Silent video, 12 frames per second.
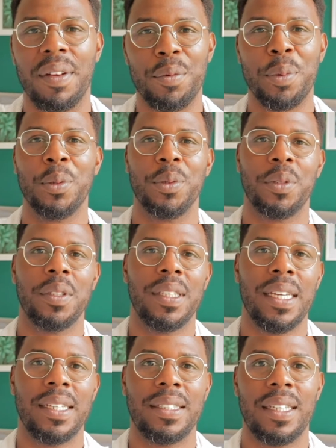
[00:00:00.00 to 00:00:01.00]
the reports on
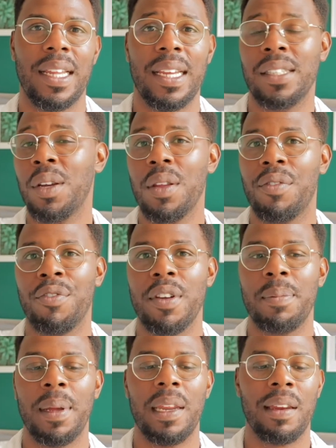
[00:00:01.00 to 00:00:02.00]
the internet, is only
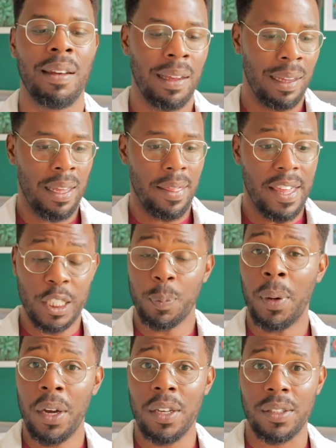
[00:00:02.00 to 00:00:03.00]
3 billion. This
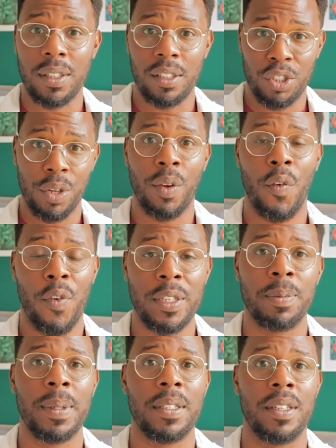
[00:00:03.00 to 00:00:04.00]
person, the Duke of
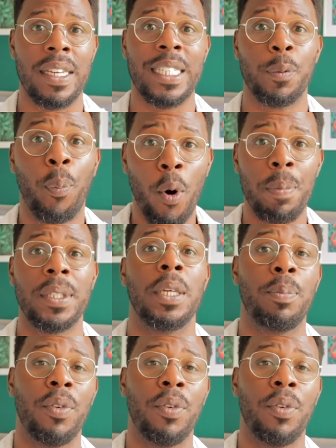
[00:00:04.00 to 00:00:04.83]
Westminster, his property